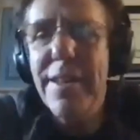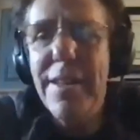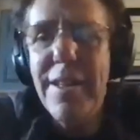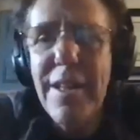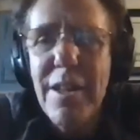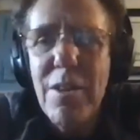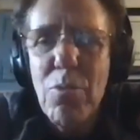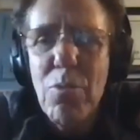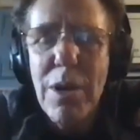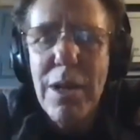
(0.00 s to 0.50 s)

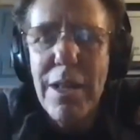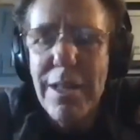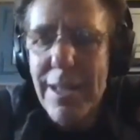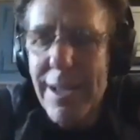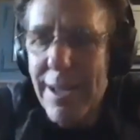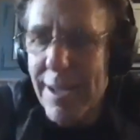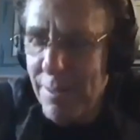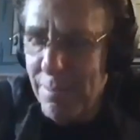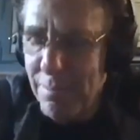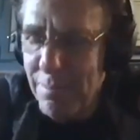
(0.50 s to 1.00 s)
Well,
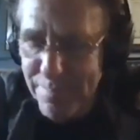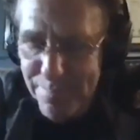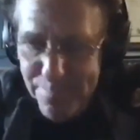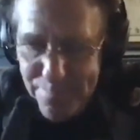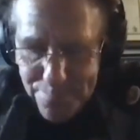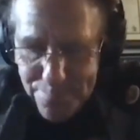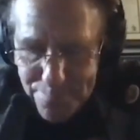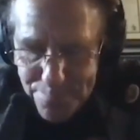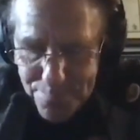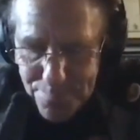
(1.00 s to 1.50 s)
um,
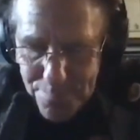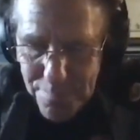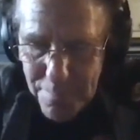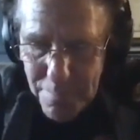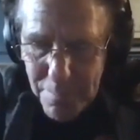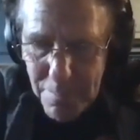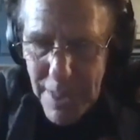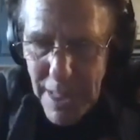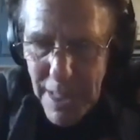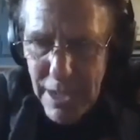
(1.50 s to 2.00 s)

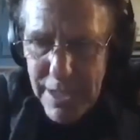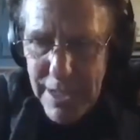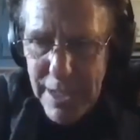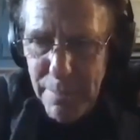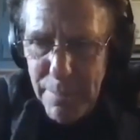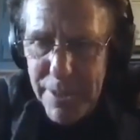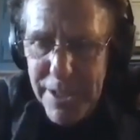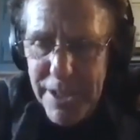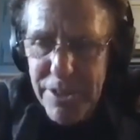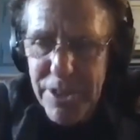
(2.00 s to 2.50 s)
a
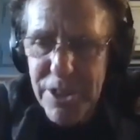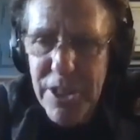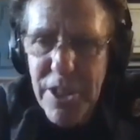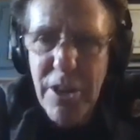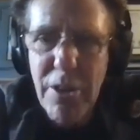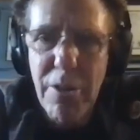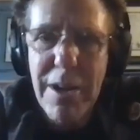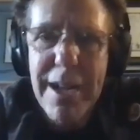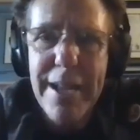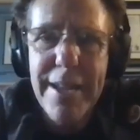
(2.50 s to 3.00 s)
couple years
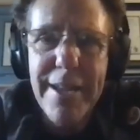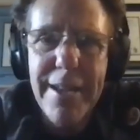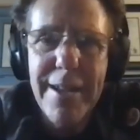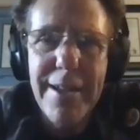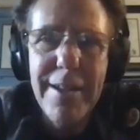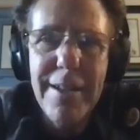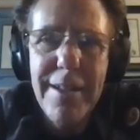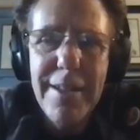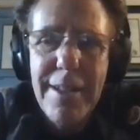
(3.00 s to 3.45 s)
ago, I uh,